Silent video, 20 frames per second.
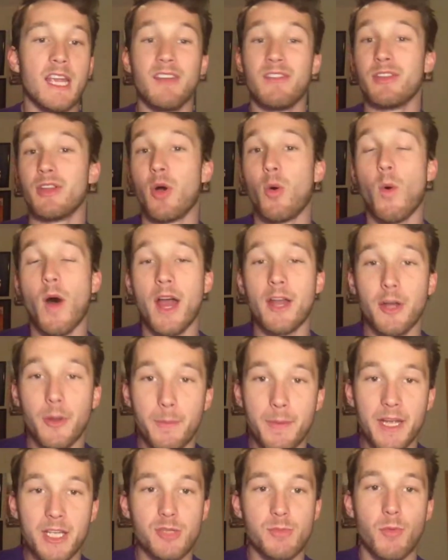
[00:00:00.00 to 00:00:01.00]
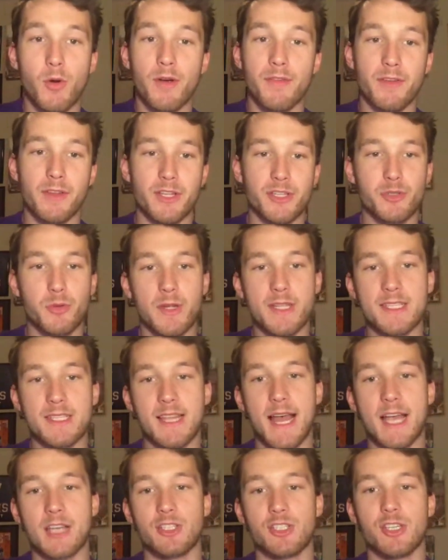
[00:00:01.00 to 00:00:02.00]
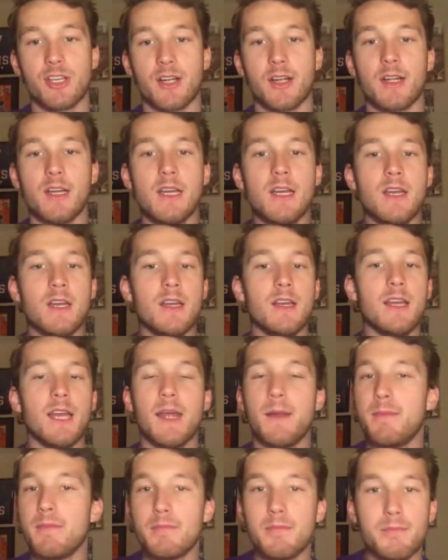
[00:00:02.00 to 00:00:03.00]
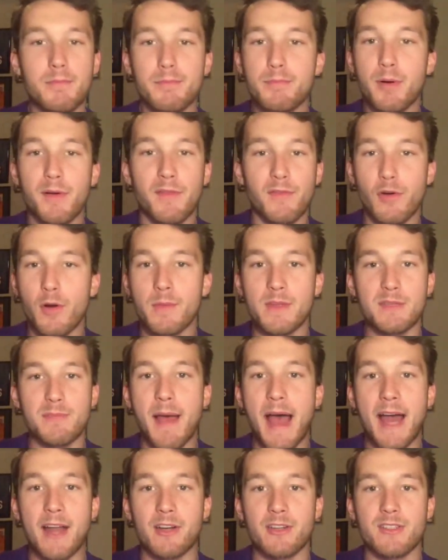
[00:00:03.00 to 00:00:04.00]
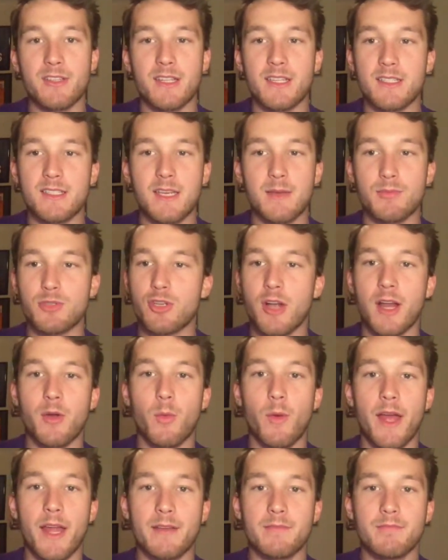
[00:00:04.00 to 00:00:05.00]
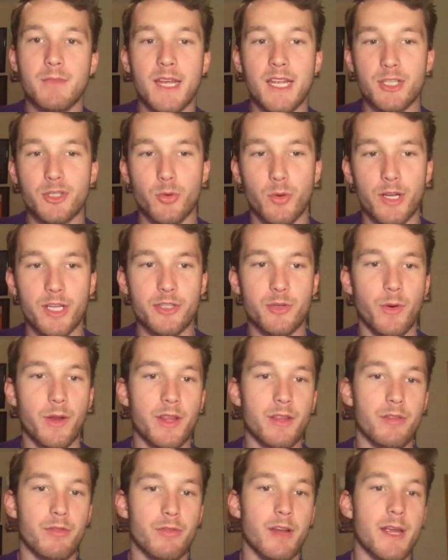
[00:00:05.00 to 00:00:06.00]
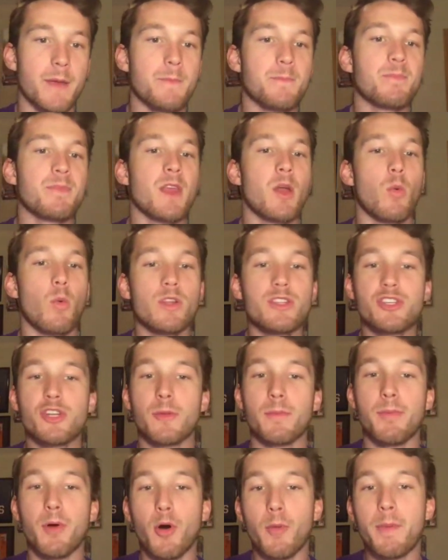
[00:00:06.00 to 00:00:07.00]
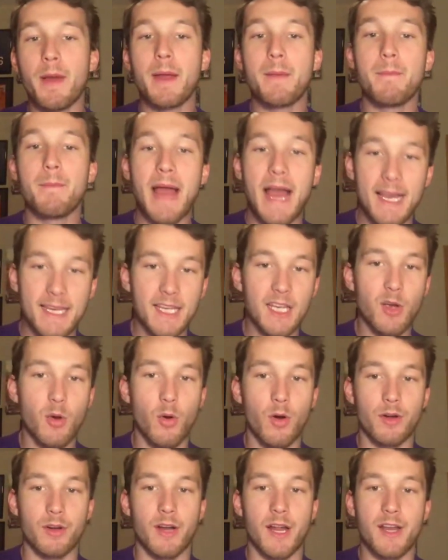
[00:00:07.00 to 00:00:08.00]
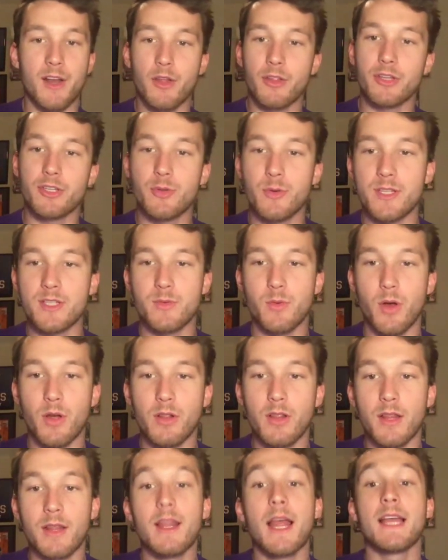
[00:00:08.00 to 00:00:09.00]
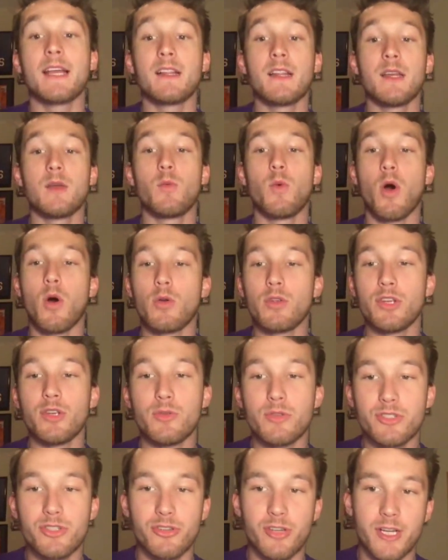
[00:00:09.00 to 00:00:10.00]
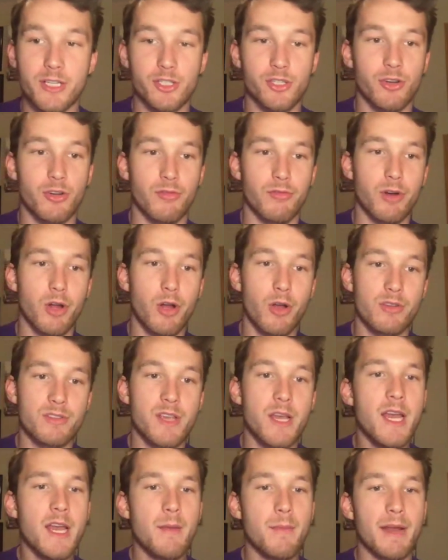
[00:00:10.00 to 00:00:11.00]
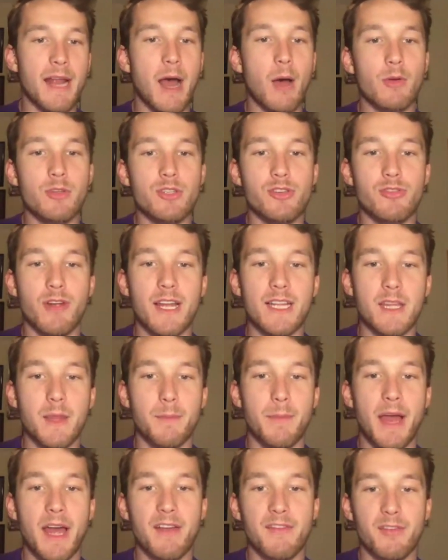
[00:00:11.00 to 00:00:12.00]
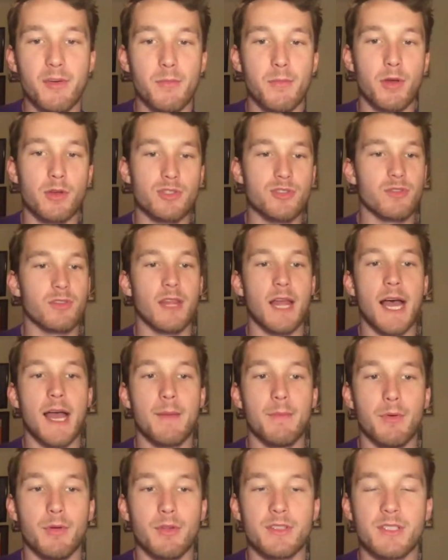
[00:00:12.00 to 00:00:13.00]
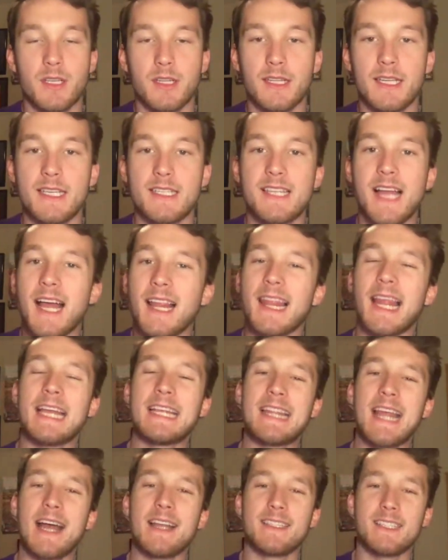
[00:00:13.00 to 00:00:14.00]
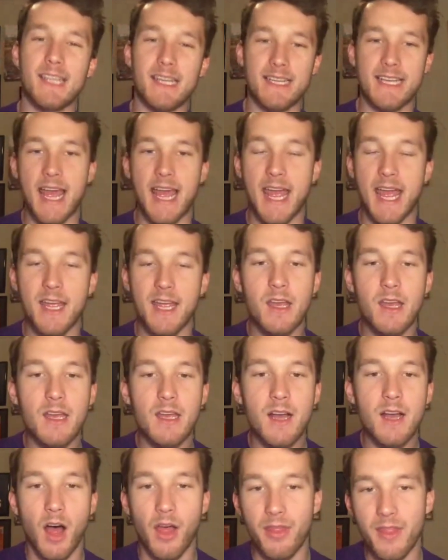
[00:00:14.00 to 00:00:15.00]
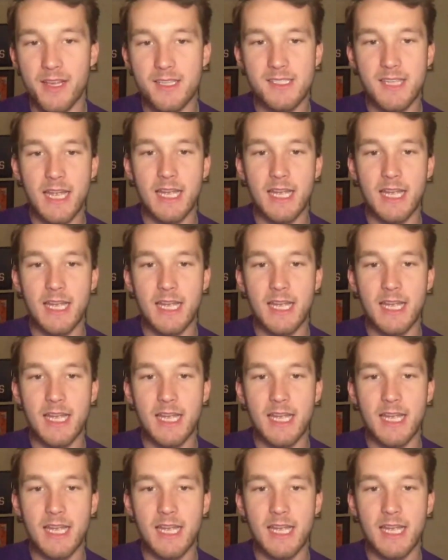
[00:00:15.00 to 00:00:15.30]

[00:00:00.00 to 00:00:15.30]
Even though Winder pitched more for the Twins last year, performance matters, and this team's trying to win in 2023. What's your bullpen pecking order? I know the Twins likely won't use traditional roles, but how would you rank the pen from most reliable to least? I like that today on this